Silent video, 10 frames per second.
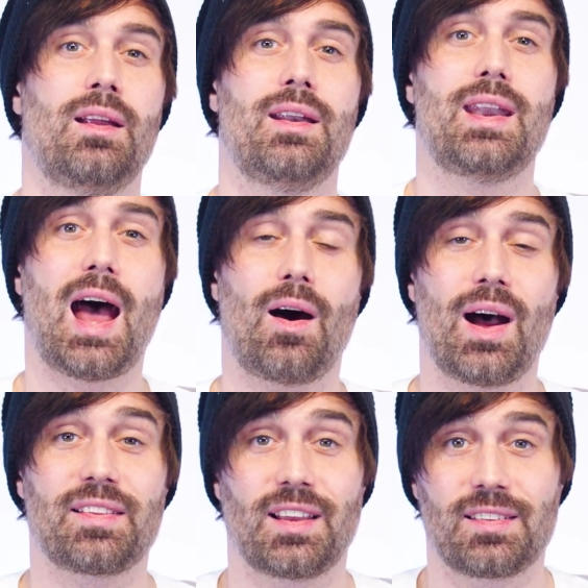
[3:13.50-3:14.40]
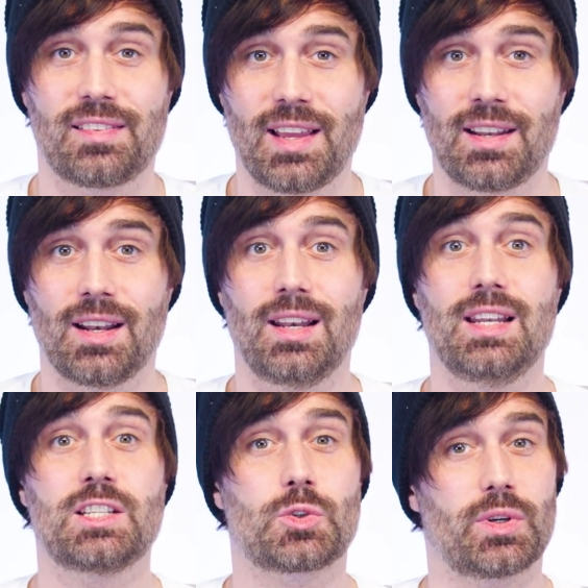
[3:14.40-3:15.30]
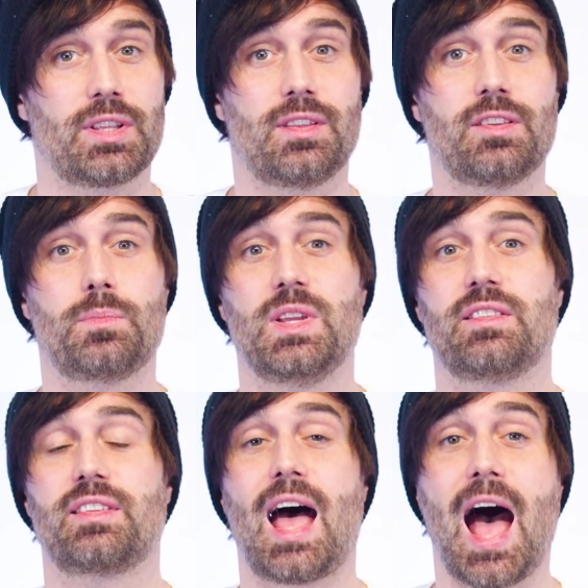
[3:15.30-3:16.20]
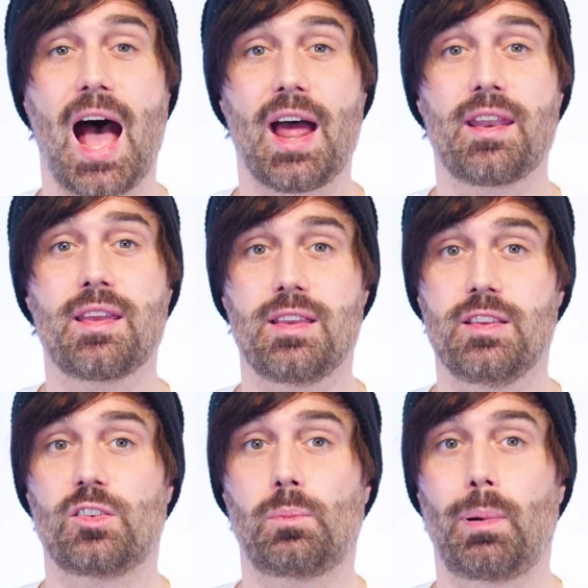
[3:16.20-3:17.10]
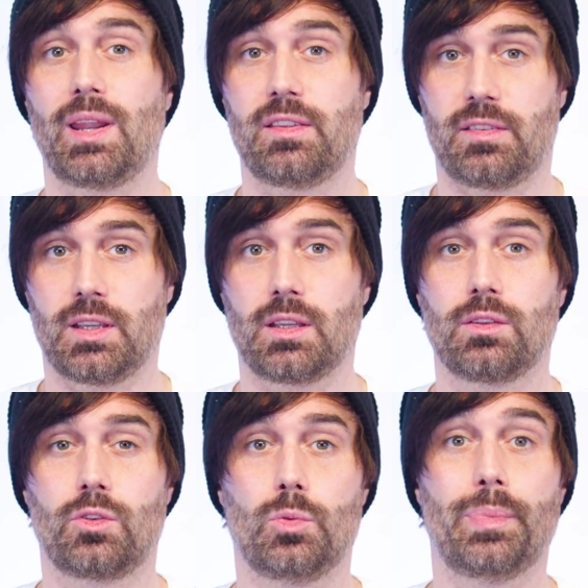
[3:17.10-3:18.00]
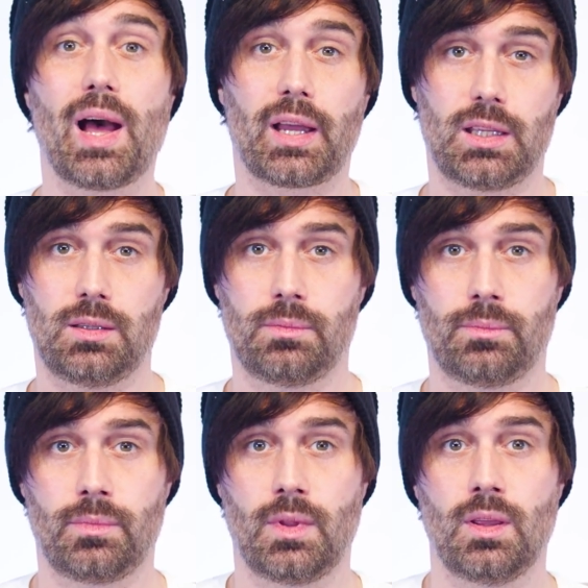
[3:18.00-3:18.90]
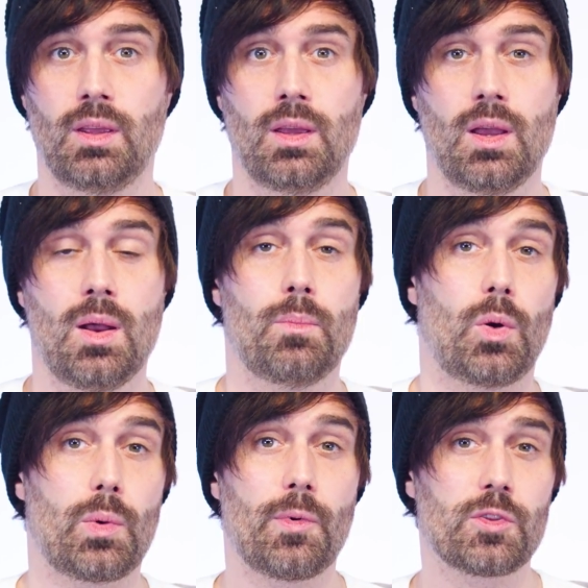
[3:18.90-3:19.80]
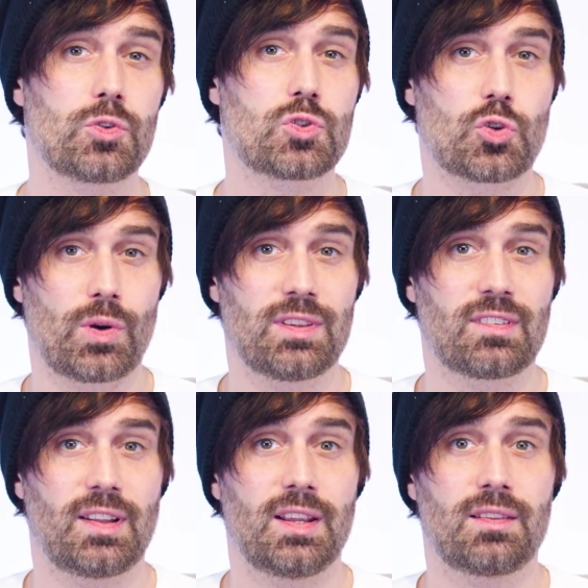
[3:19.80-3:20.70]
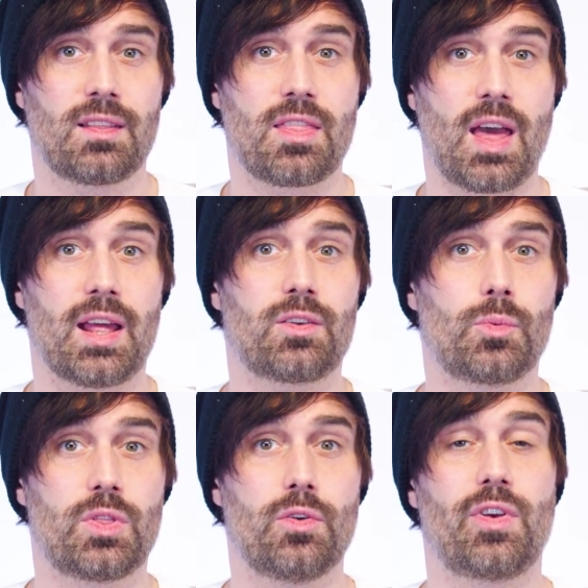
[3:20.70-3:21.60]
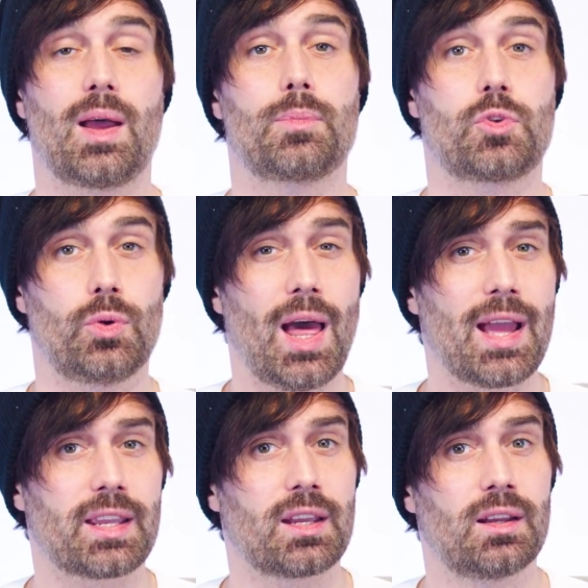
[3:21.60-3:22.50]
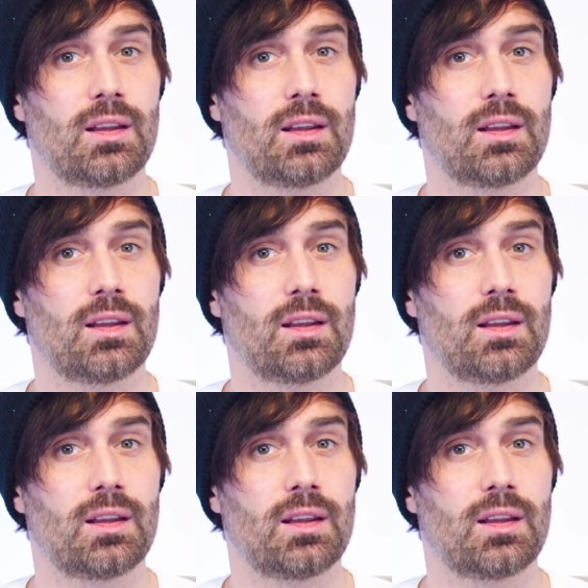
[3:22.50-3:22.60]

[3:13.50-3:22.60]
Now, as I said, literally this means Anne is pleasing to Barry. But we want to translate that with the verb to like.